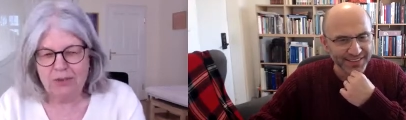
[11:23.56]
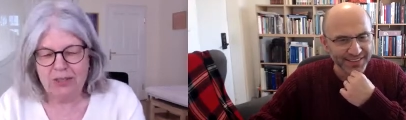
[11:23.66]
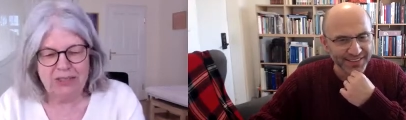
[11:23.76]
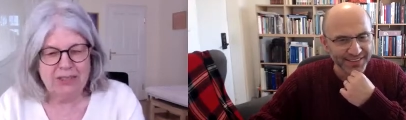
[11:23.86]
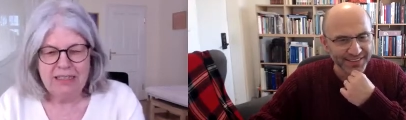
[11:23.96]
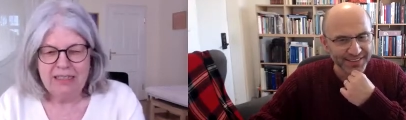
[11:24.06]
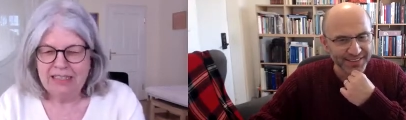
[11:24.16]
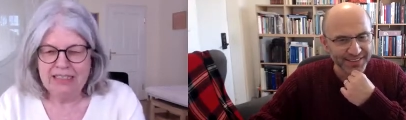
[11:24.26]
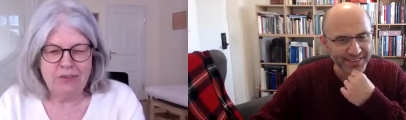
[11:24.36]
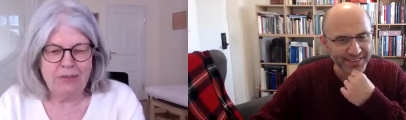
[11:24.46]
Speaker 1: was
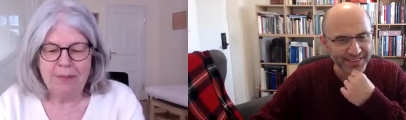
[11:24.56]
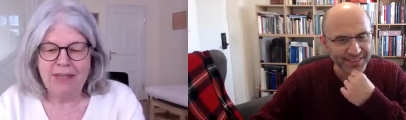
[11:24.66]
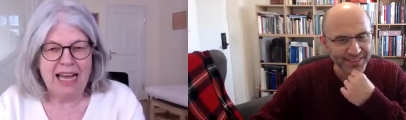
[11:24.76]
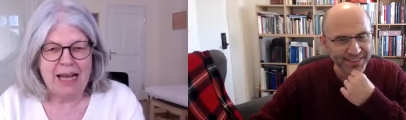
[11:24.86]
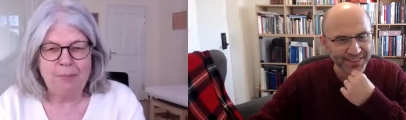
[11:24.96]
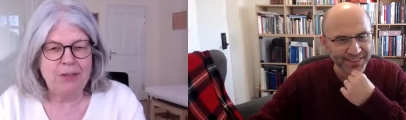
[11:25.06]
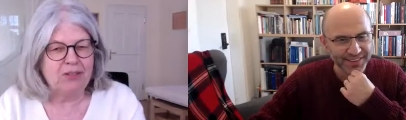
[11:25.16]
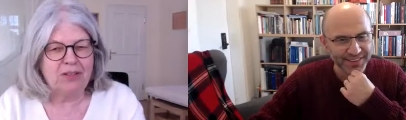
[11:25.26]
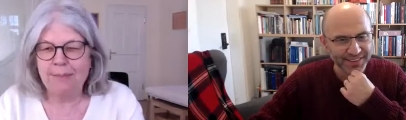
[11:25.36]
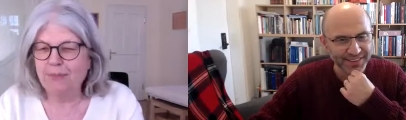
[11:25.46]
is a remedy i
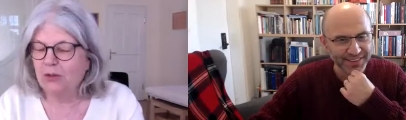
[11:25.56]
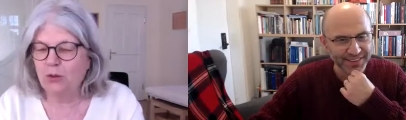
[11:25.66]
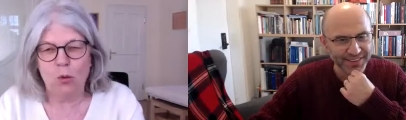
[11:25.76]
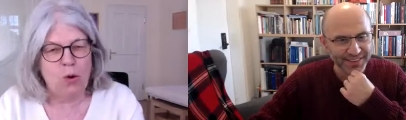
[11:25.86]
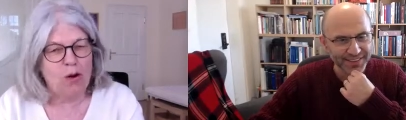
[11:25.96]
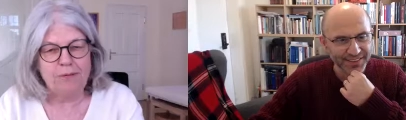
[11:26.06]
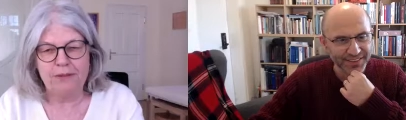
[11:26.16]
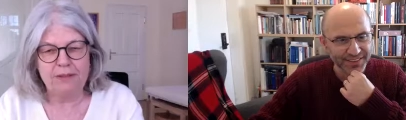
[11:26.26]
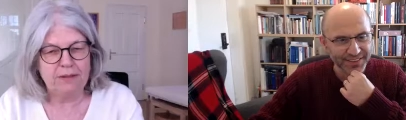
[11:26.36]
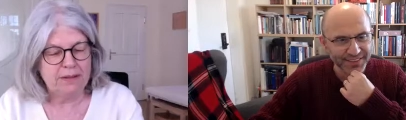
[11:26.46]
prescribed so
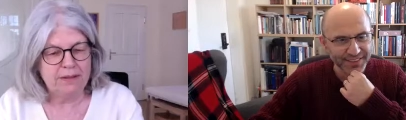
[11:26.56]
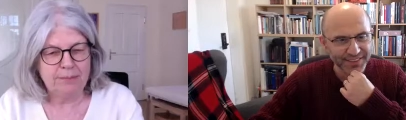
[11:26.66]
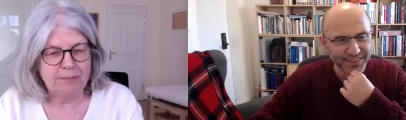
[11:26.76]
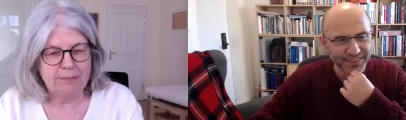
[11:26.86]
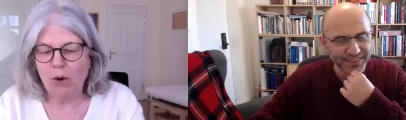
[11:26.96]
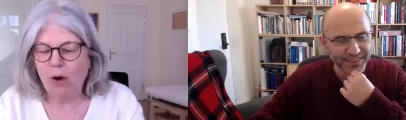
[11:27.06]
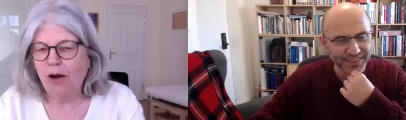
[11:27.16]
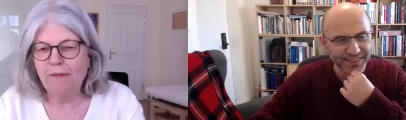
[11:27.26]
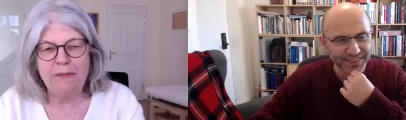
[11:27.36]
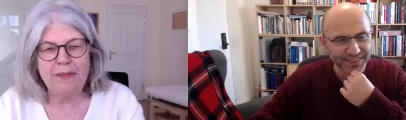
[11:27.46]
often more
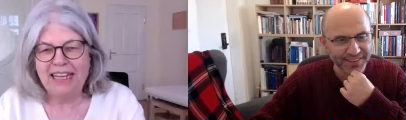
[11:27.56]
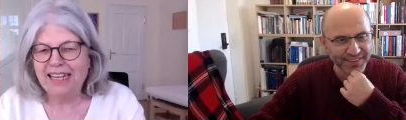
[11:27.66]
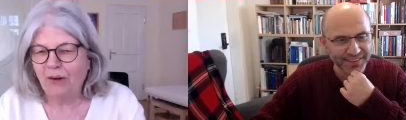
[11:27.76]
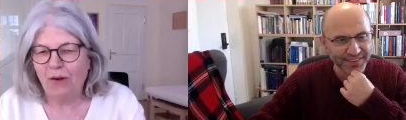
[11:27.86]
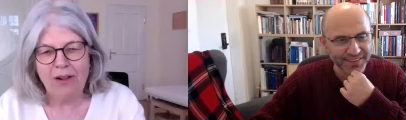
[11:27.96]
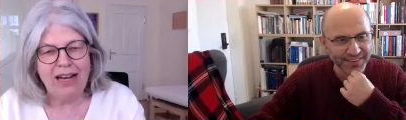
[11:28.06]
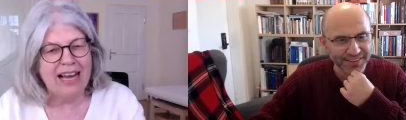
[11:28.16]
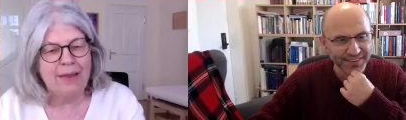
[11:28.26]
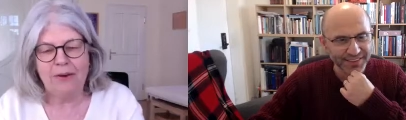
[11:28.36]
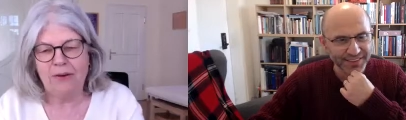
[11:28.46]
often than all
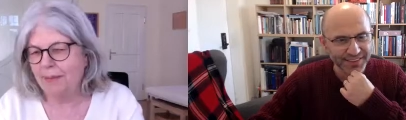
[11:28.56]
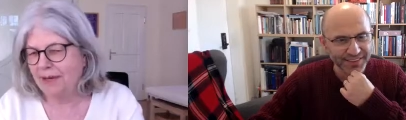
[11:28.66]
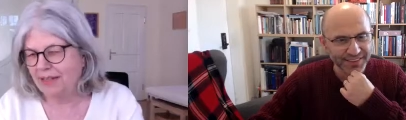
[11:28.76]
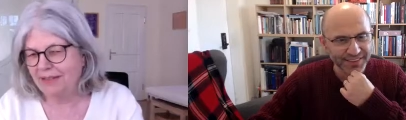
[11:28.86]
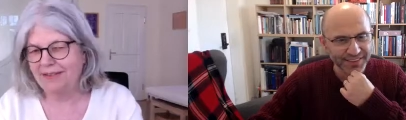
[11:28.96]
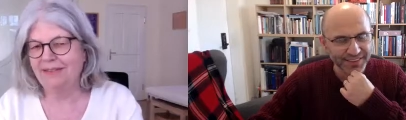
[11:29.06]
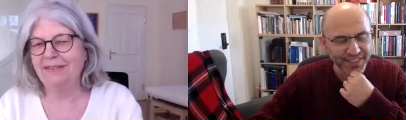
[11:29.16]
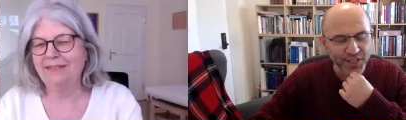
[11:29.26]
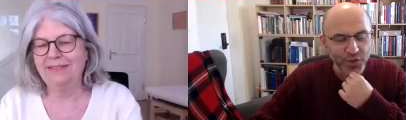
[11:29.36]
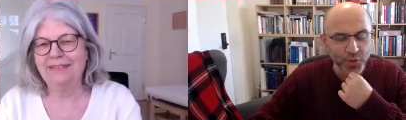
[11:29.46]
other remedies
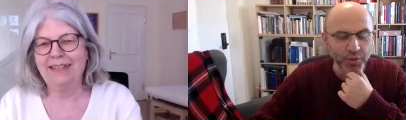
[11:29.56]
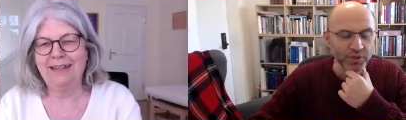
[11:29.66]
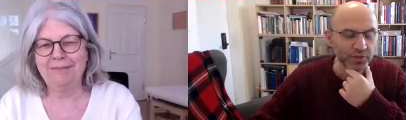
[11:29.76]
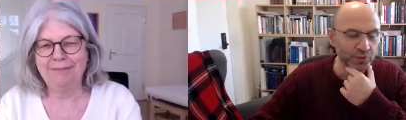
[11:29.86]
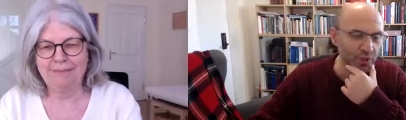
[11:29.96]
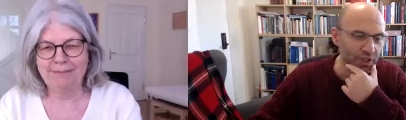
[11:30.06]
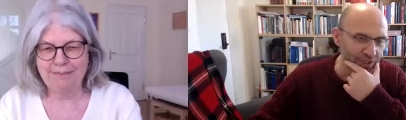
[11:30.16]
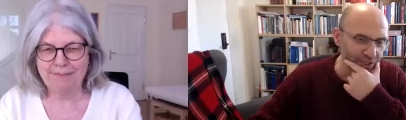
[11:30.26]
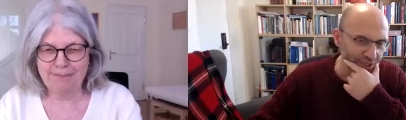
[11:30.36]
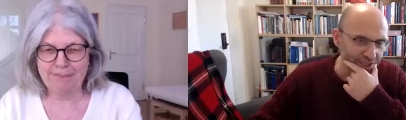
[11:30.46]
Speaker 2: you mean for
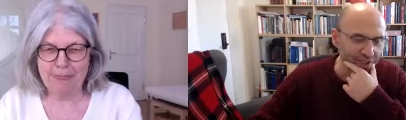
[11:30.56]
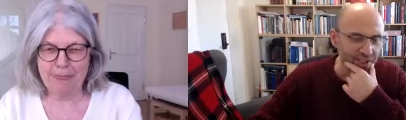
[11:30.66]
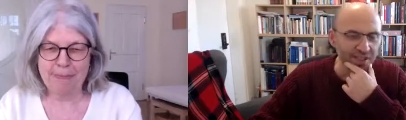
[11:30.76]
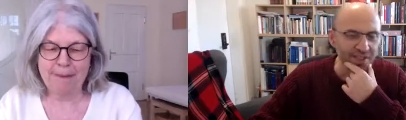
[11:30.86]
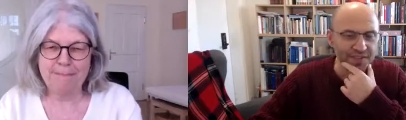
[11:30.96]
uh,